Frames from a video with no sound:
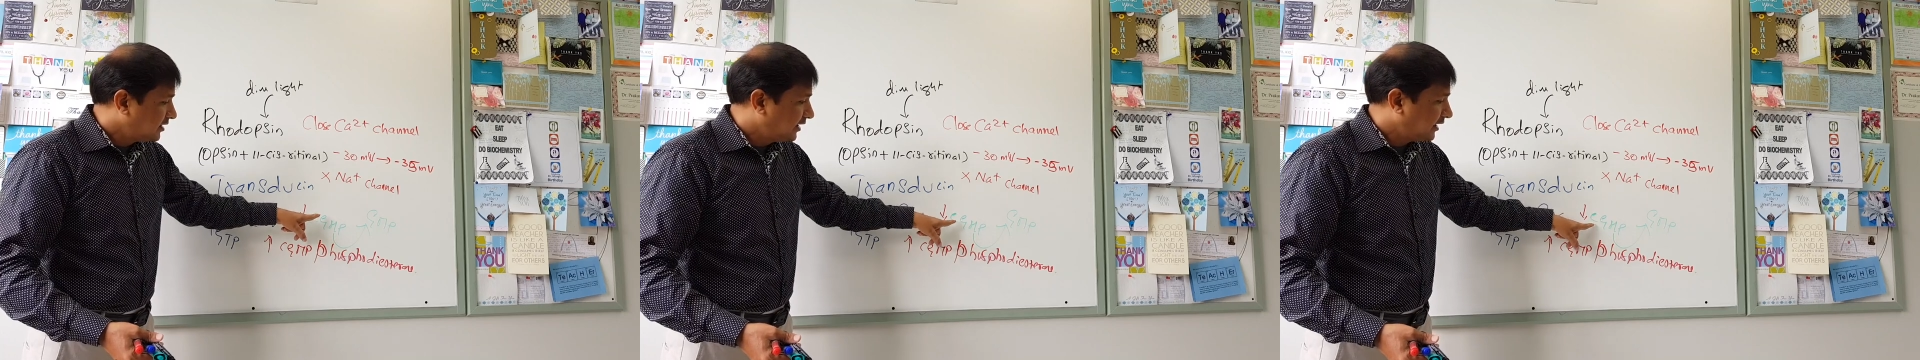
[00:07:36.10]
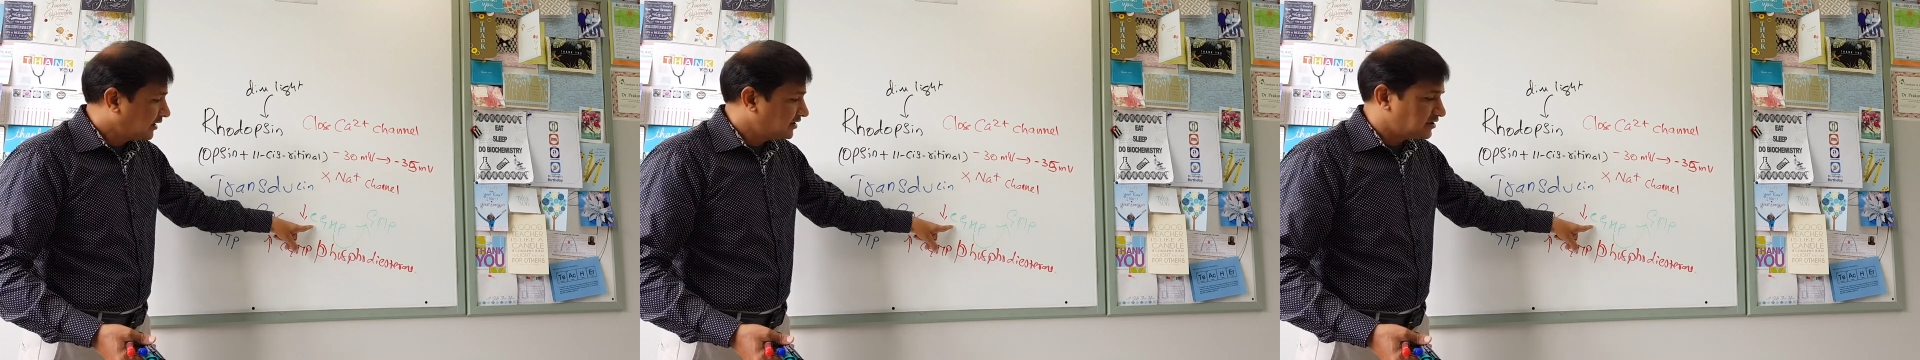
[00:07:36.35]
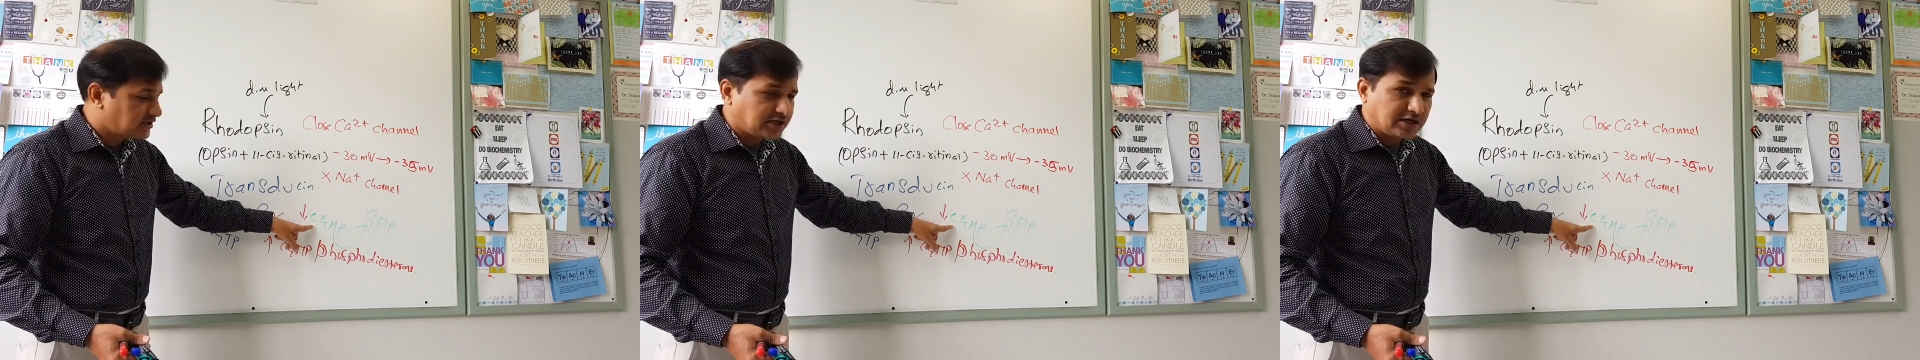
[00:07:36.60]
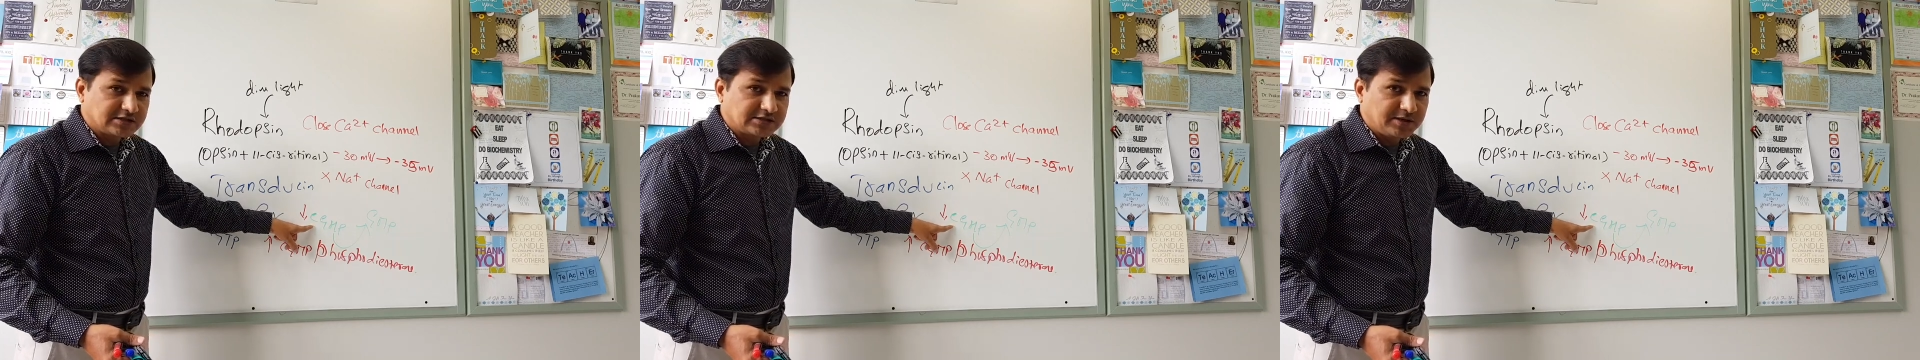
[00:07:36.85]
decreases
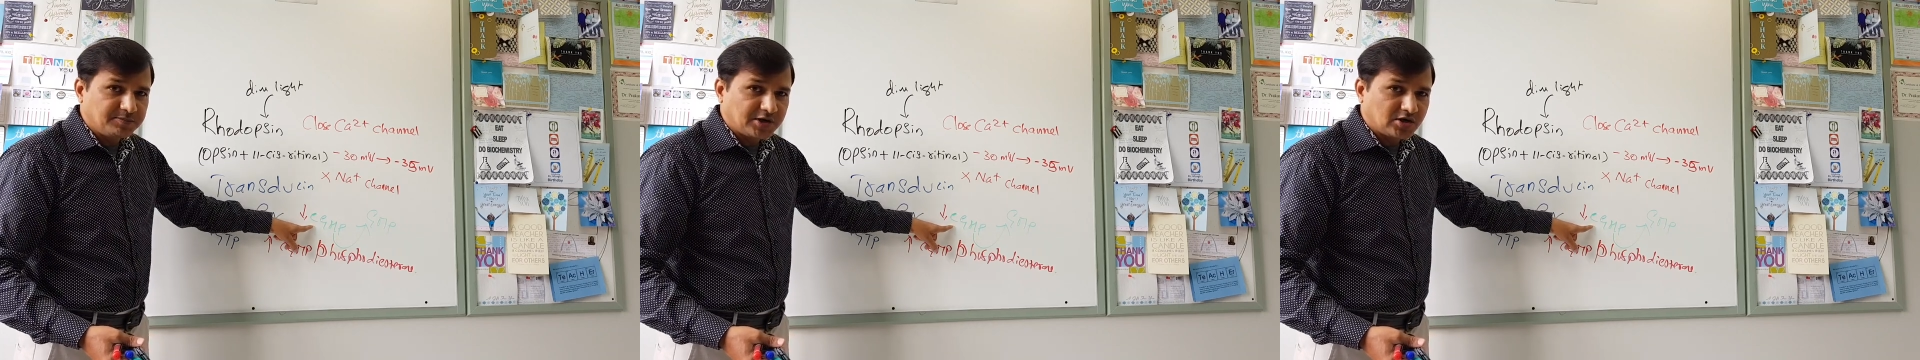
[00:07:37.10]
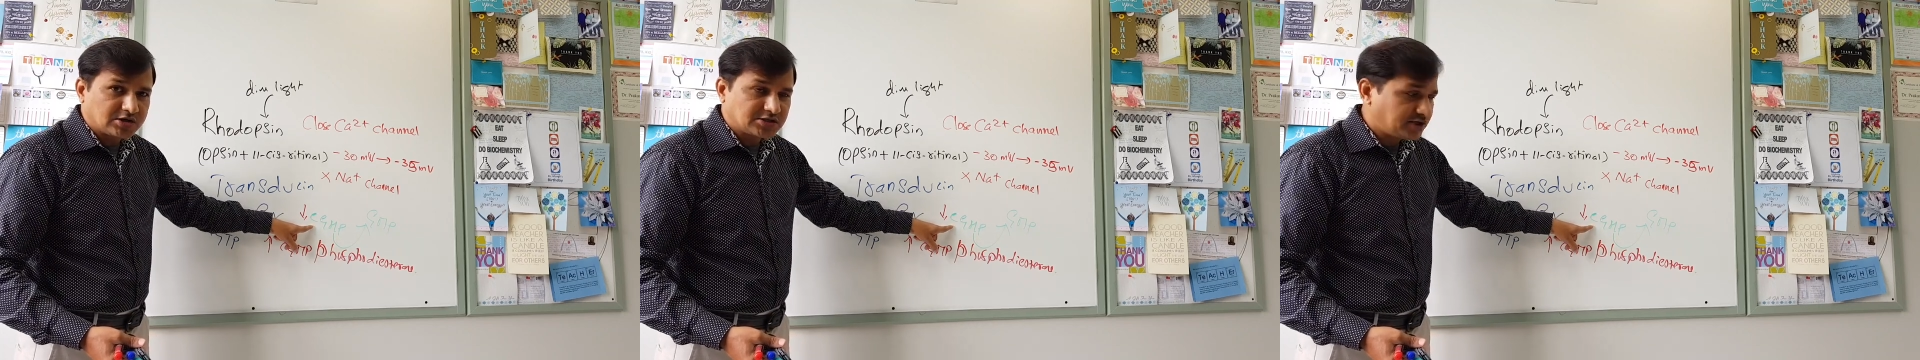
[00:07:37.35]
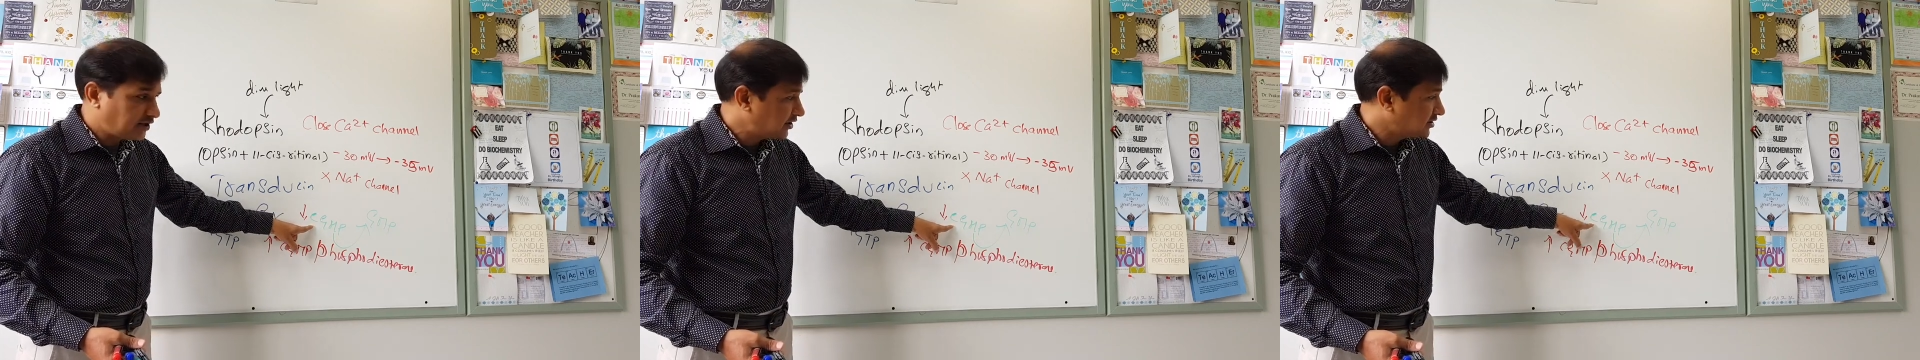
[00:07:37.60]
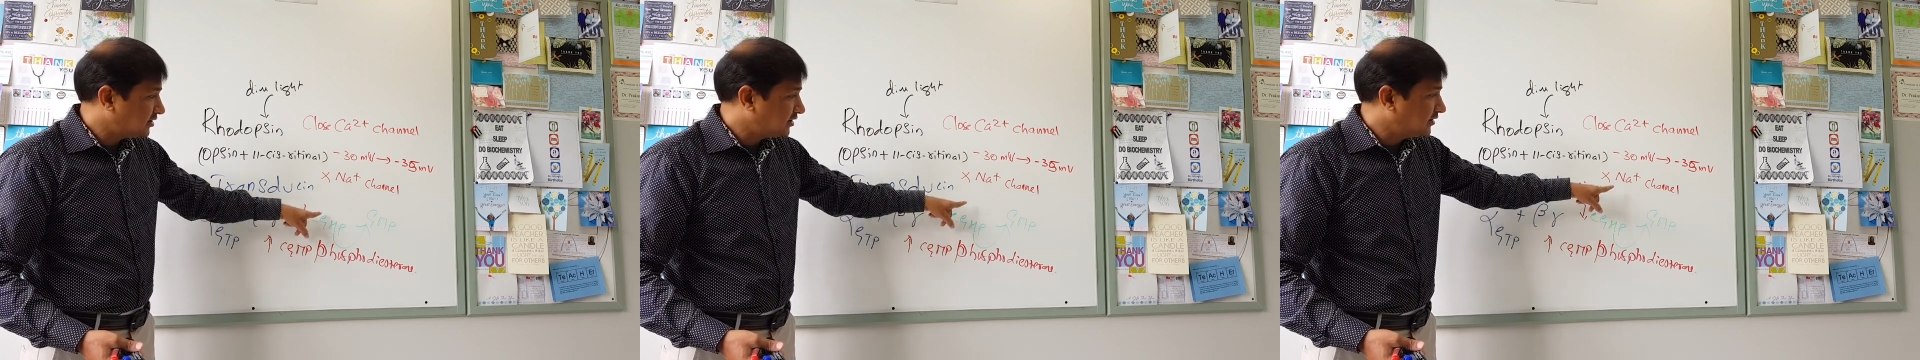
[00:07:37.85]
CTGMP
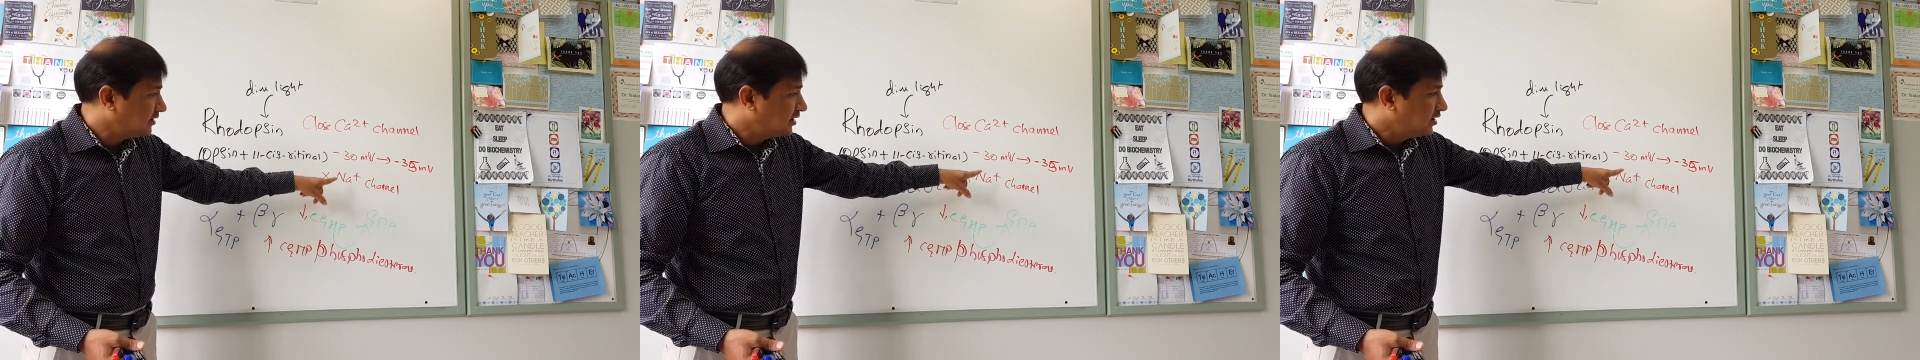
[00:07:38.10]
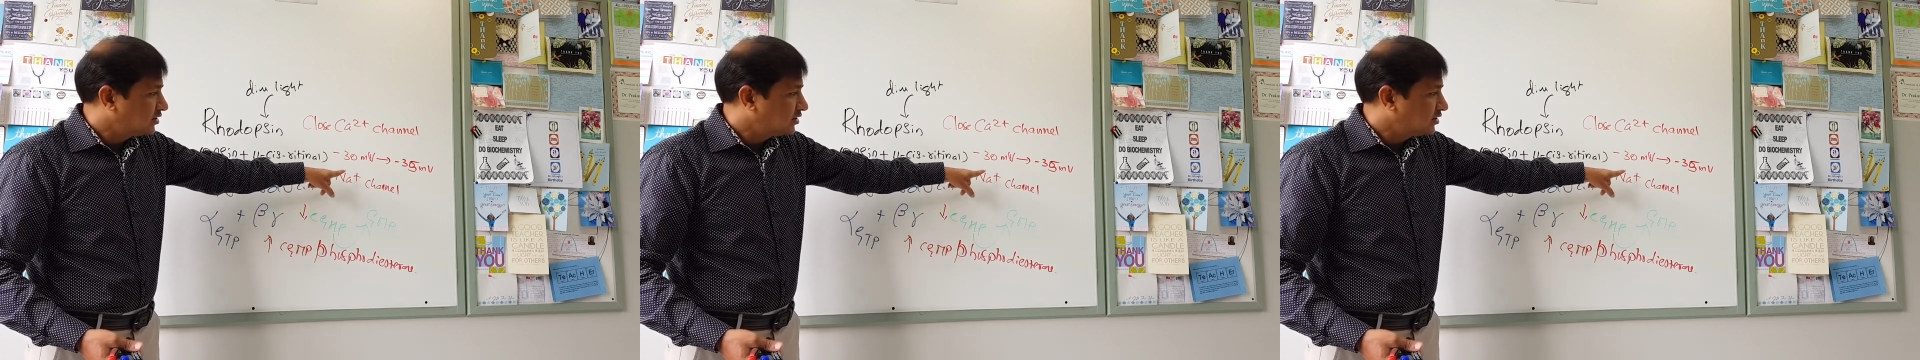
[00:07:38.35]
concentration,